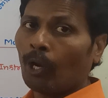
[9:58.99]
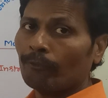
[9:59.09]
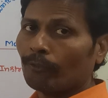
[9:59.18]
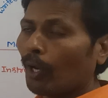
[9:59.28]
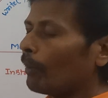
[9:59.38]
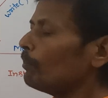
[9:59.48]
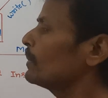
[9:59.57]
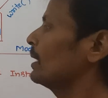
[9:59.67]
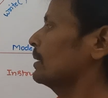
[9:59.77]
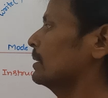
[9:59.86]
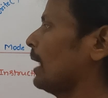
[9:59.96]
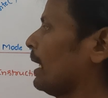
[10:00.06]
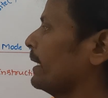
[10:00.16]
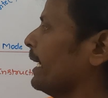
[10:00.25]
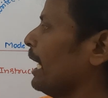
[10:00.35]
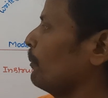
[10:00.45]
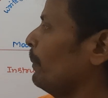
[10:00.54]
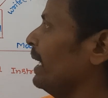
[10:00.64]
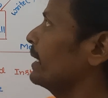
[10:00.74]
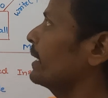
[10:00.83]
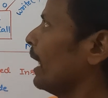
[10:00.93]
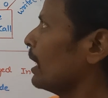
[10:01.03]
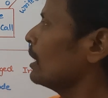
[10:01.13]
form that can be done